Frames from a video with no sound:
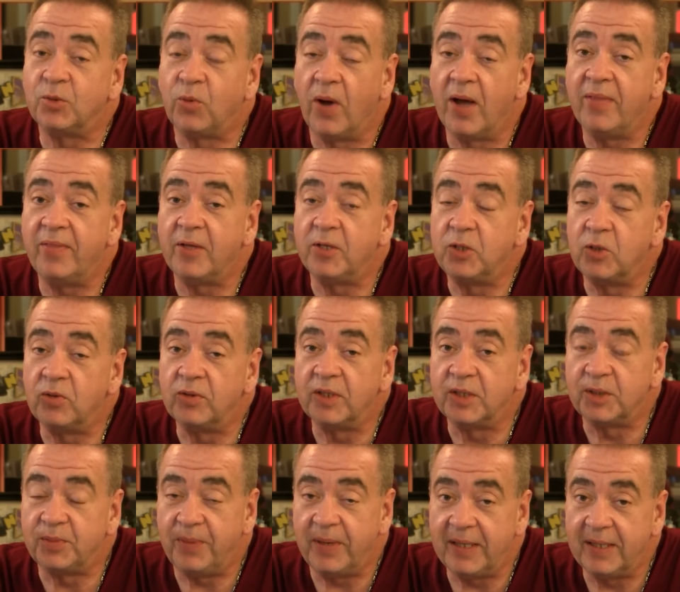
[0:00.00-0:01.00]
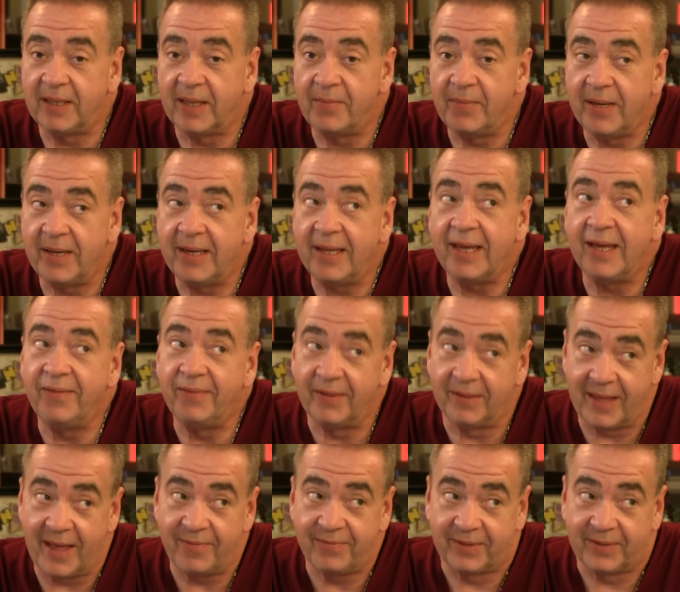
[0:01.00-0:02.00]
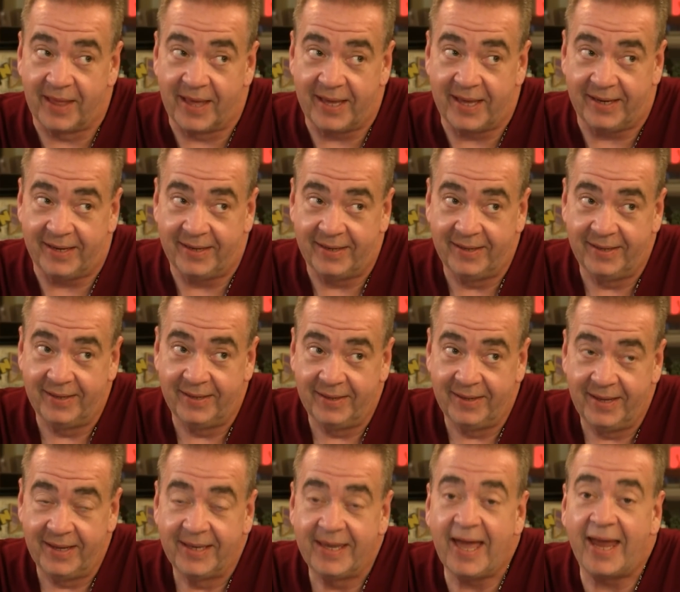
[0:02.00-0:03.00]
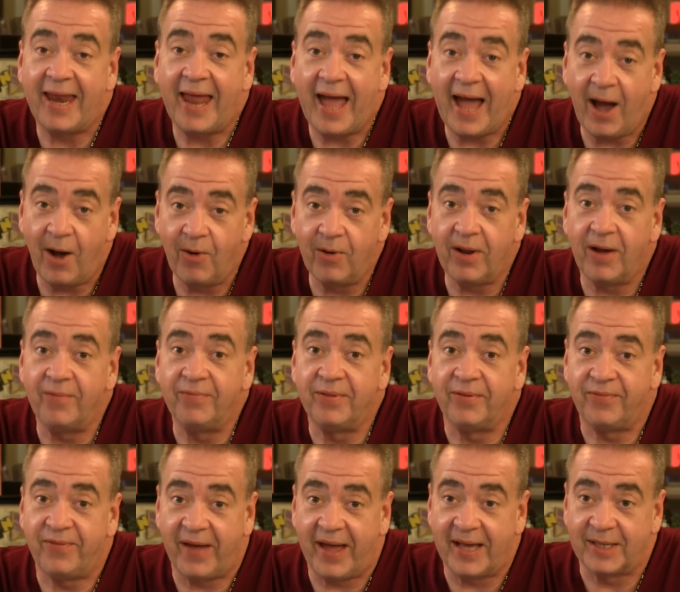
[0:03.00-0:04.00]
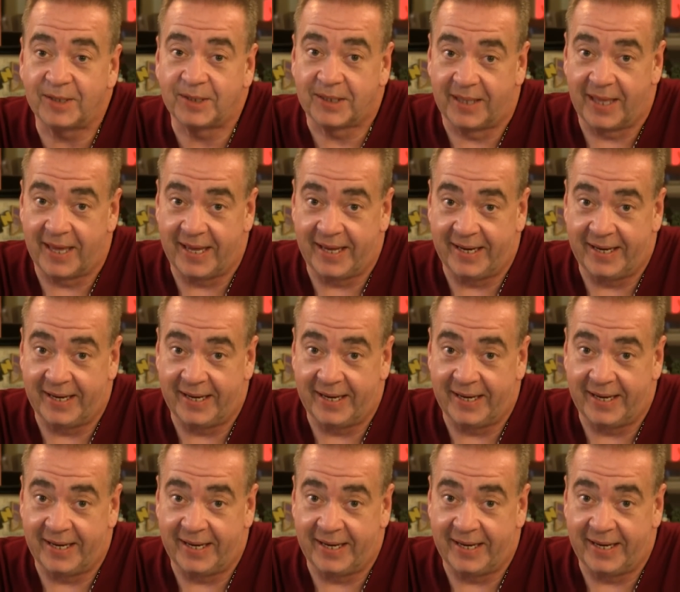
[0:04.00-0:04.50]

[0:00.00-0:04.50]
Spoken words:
when they're doing the speed limit in the left lane. Get out of the fast lane.